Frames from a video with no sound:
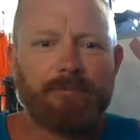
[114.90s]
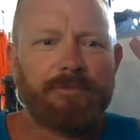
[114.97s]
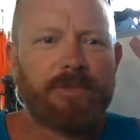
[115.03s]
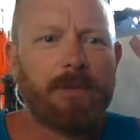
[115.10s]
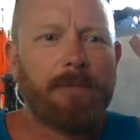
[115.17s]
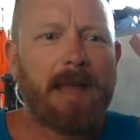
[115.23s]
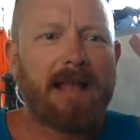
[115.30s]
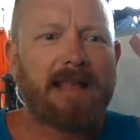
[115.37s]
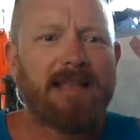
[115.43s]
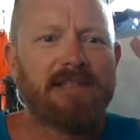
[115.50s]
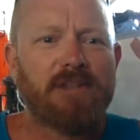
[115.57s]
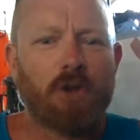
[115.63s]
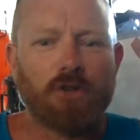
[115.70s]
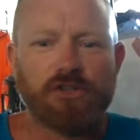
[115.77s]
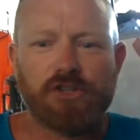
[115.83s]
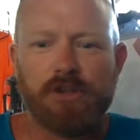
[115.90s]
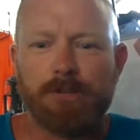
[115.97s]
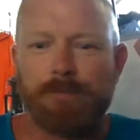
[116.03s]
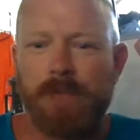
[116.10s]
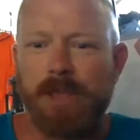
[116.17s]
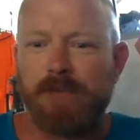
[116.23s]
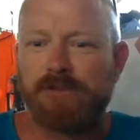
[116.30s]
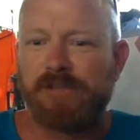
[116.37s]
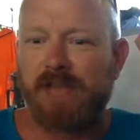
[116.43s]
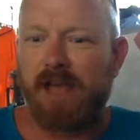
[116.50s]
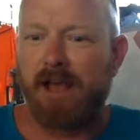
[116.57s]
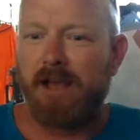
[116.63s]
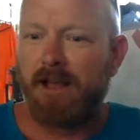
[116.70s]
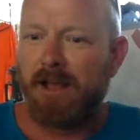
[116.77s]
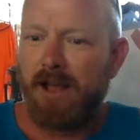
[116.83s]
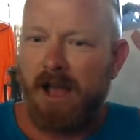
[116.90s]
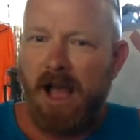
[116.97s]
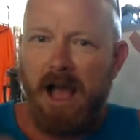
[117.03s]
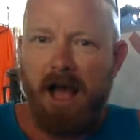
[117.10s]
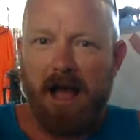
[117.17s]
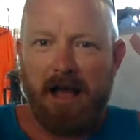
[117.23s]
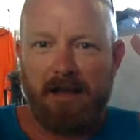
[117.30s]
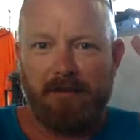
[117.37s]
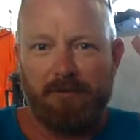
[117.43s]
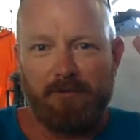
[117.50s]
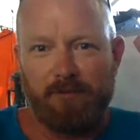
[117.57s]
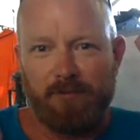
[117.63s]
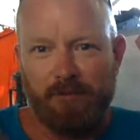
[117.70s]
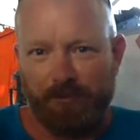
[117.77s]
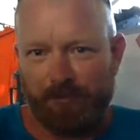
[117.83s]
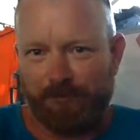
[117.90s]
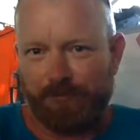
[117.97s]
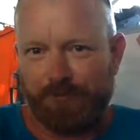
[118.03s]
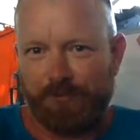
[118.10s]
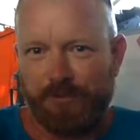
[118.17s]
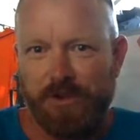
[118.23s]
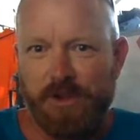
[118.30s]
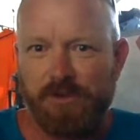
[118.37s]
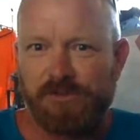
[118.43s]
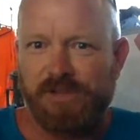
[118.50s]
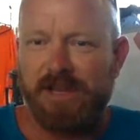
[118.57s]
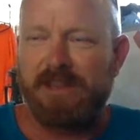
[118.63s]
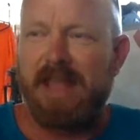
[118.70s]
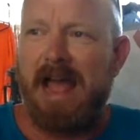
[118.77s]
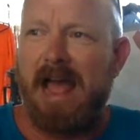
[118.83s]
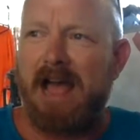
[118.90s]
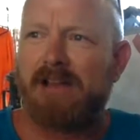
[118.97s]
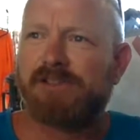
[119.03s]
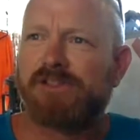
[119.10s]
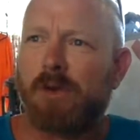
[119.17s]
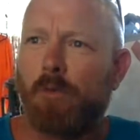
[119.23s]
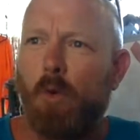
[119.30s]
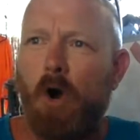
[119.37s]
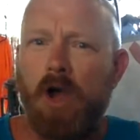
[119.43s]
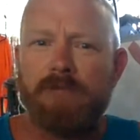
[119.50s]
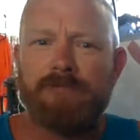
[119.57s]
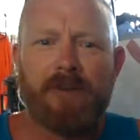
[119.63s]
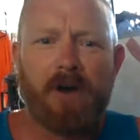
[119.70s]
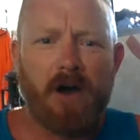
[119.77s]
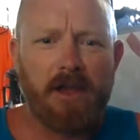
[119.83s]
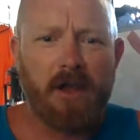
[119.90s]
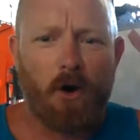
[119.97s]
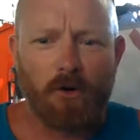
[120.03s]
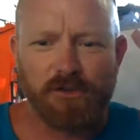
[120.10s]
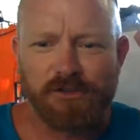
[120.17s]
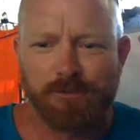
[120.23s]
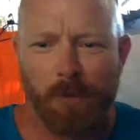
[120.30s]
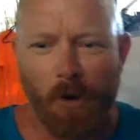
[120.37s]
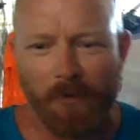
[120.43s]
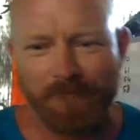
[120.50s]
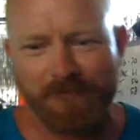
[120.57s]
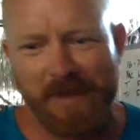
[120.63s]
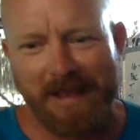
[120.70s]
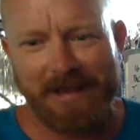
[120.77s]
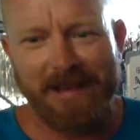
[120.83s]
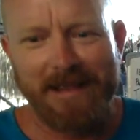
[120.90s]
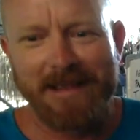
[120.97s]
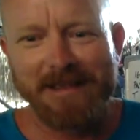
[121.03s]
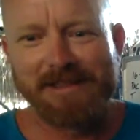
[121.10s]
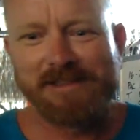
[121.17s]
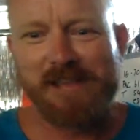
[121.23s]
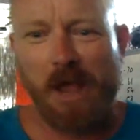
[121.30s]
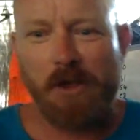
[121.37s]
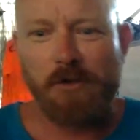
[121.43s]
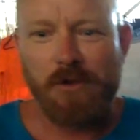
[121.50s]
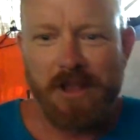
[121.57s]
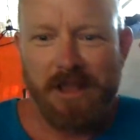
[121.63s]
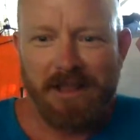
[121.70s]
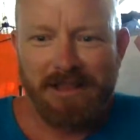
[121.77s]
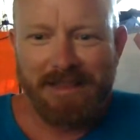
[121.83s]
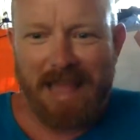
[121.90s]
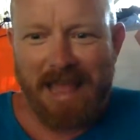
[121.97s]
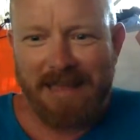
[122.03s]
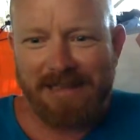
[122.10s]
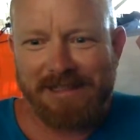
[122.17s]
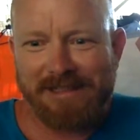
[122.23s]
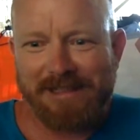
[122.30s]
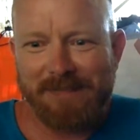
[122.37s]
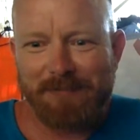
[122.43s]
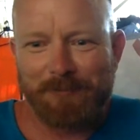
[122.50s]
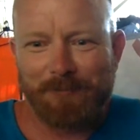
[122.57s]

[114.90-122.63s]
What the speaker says: Macintosh computer using that as a Wi-Fi hotspot thing. So let's